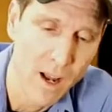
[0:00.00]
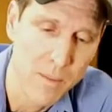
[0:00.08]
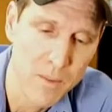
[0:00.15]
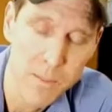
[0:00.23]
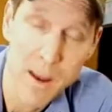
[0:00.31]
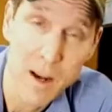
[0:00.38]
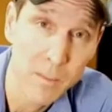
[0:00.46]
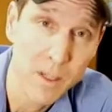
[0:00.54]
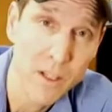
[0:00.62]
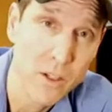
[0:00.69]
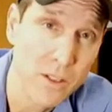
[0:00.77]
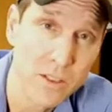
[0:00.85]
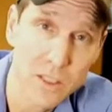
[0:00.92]
The amount of money
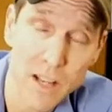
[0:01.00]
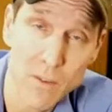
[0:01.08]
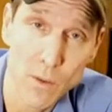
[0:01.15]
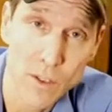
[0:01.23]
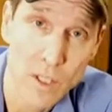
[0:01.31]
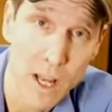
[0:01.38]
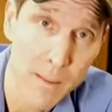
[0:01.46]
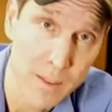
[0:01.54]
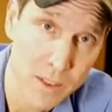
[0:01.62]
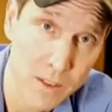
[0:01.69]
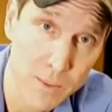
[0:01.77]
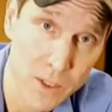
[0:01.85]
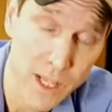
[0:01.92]
you can save over time is
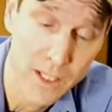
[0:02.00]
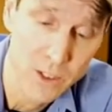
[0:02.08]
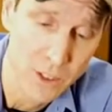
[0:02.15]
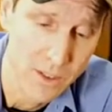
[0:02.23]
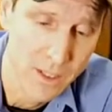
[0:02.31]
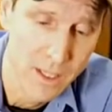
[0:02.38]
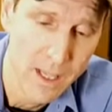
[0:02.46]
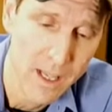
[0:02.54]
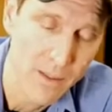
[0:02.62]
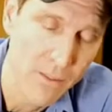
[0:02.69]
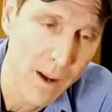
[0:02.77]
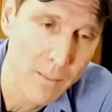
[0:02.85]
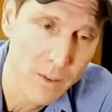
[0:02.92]
substantial. If
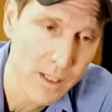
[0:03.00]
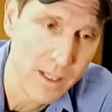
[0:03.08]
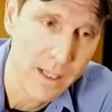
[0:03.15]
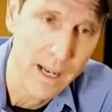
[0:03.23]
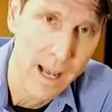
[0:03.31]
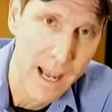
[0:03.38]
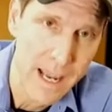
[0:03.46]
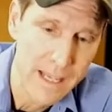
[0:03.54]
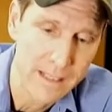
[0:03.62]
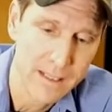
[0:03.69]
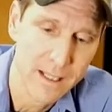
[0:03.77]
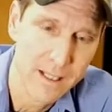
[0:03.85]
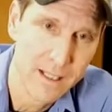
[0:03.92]
I'm looking at
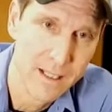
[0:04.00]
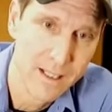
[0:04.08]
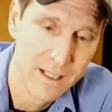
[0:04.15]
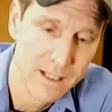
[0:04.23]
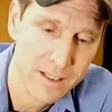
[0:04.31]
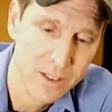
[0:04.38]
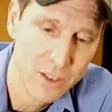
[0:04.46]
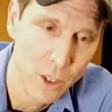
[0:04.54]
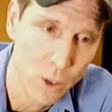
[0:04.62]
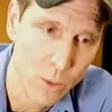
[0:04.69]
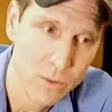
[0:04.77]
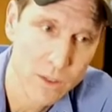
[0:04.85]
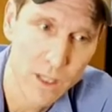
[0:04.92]
8
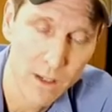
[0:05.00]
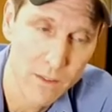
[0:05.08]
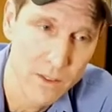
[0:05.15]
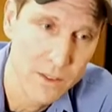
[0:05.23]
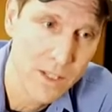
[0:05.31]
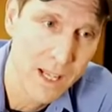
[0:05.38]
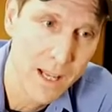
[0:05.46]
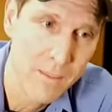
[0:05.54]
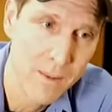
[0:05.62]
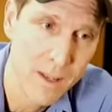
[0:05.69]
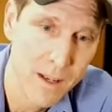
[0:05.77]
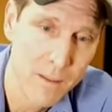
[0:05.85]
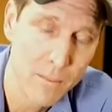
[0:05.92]
scopes of the same
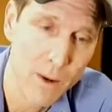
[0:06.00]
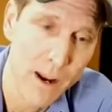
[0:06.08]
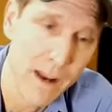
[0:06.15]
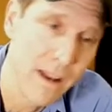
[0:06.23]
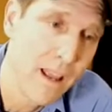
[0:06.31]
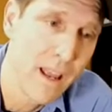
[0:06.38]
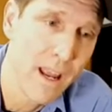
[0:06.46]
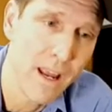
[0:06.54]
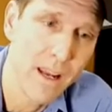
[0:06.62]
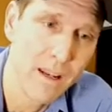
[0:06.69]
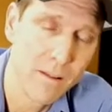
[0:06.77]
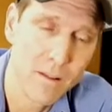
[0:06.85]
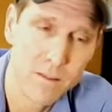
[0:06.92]
brand,
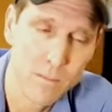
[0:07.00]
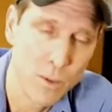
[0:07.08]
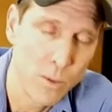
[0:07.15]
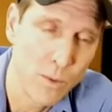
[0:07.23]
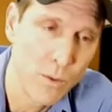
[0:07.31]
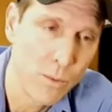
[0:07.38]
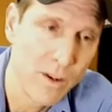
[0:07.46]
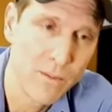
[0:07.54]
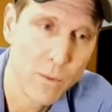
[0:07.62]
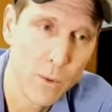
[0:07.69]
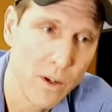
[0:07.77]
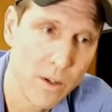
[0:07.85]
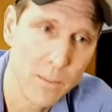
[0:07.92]
and between $300 and
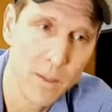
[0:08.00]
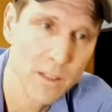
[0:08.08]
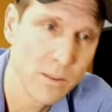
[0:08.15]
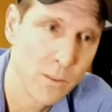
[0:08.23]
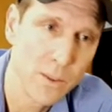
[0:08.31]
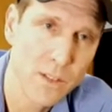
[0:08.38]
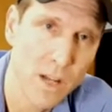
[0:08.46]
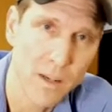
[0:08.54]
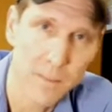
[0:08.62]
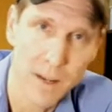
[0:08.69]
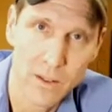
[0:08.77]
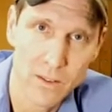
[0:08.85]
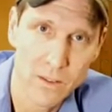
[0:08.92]
$400, and we're talking
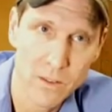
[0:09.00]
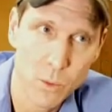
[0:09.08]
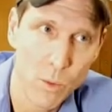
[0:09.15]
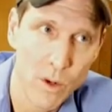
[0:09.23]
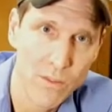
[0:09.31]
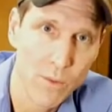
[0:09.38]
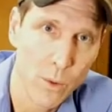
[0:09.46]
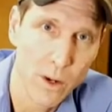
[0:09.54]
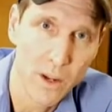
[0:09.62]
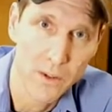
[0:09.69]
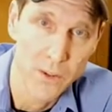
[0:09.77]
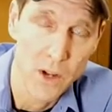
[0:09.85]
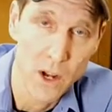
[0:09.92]
about
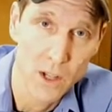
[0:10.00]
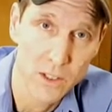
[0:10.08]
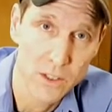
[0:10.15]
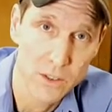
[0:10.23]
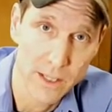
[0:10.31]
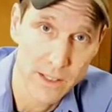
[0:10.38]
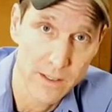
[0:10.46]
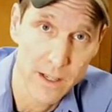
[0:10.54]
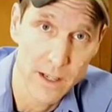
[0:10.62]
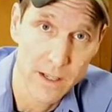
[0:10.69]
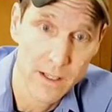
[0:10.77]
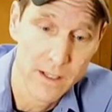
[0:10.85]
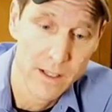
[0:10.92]
$2,400 right
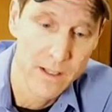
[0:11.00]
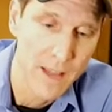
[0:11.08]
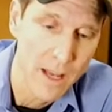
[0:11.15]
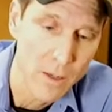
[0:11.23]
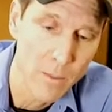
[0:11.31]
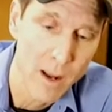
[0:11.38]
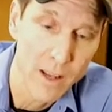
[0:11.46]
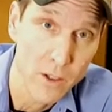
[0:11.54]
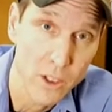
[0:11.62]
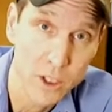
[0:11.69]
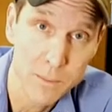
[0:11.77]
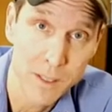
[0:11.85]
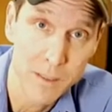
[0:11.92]
there, that'll buy you a
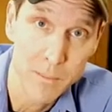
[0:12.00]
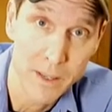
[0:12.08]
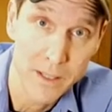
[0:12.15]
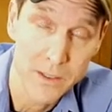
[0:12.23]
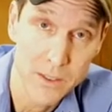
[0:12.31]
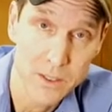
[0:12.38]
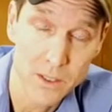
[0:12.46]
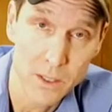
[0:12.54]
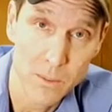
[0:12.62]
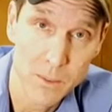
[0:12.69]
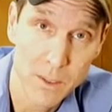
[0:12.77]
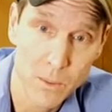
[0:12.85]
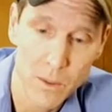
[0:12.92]
Schmidt & Bender scope,
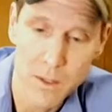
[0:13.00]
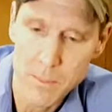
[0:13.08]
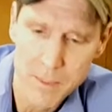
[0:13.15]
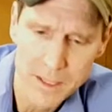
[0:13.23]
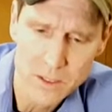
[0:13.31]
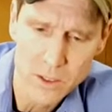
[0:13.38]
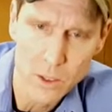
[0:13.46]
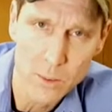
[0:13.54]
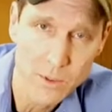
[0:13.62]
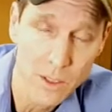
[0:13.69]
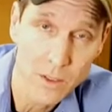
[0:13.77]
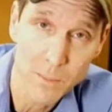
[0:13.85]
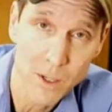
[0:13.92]
one of the best scopes
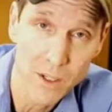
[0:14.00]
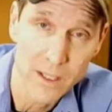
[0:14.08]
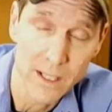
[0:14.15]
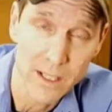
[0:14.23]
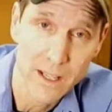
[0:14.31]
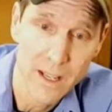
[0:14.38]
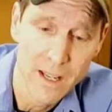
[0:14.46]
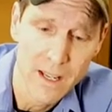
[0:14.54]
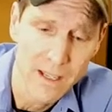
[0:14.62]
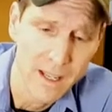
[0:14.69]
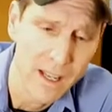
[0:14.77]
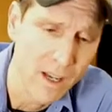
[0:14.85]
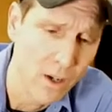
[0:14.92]
on the market.
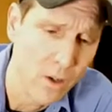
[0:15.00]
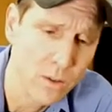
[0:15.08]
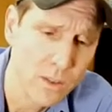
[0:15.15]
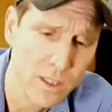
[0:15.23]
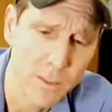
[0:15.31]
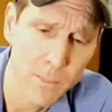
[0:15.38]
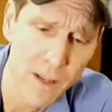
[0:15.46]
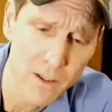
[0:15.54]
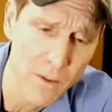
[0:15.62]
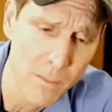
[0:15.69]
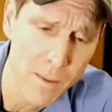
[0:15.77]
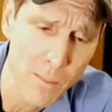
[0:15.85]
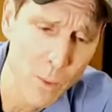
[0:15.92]
Now, does it
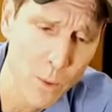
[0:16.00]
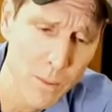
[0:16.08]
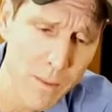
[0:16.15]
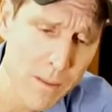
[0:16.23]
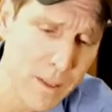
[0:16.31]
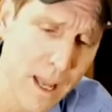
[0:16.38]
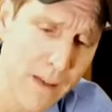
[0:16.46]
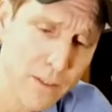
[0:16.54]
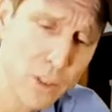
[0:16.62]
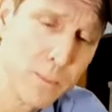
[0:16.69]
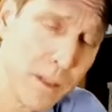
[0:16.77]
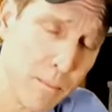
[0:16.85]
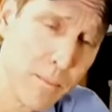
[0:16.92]
benefit me more maybe to have a
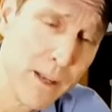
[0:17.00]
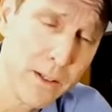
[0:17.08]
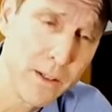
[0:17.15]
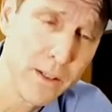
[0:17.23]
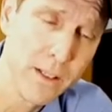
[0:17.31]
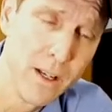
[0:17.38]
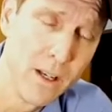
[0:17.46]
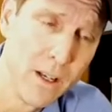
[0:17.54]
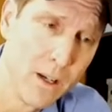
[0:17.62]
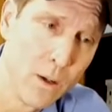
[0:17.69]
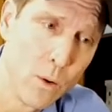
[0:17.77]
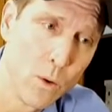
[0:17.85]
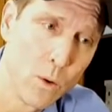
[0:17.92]
Schmidt & Bender,
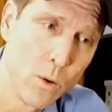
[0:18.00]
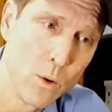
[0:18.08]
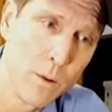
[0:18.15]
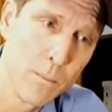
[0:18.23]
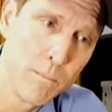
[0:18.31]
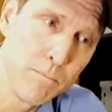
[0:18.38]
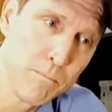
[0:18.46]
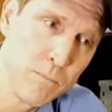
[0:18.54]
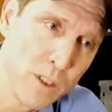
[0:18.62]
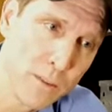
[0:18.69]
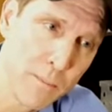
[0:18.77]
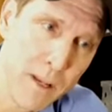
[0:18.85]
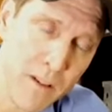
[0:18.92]
or
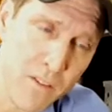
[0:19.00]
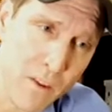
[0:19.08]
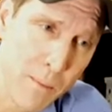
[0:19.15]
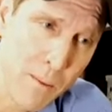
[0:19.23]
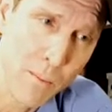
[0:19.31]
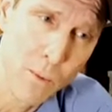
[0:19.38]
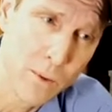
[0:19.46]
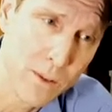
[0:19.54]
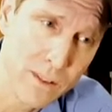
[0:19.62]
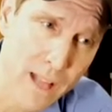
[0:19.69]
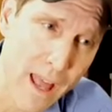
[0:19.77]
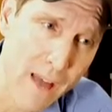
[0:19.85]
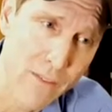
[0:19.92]
does it benefit me more
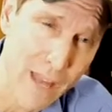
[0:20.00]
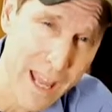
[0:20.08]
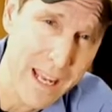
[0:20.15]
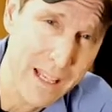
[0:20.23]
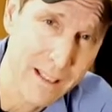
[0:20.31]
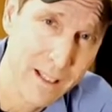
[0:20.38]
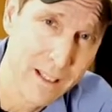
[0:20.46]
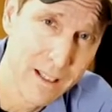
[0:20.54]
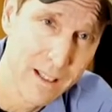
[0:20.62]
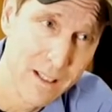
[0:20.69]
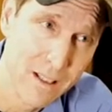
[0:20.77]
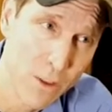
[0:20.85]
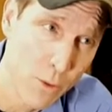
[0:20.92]
to have 8
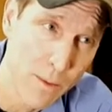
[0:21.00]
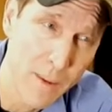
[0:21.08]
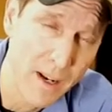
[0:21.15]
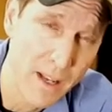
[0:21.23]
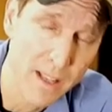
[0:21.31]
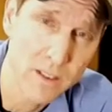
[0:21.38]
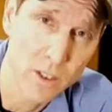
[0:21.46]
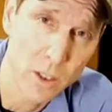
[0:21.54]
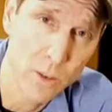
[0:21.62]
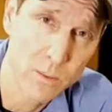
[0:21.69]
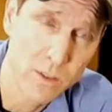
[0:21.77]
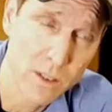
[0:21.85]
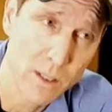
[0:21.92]
3x9
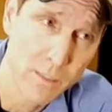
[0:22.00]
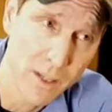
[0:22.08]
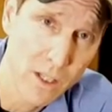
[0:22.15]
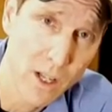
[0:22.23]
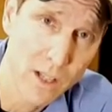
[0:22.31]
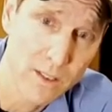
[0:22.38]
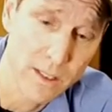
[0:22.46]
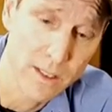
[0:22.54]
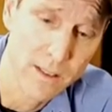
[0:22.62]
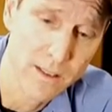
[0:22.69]
scopes in my closet?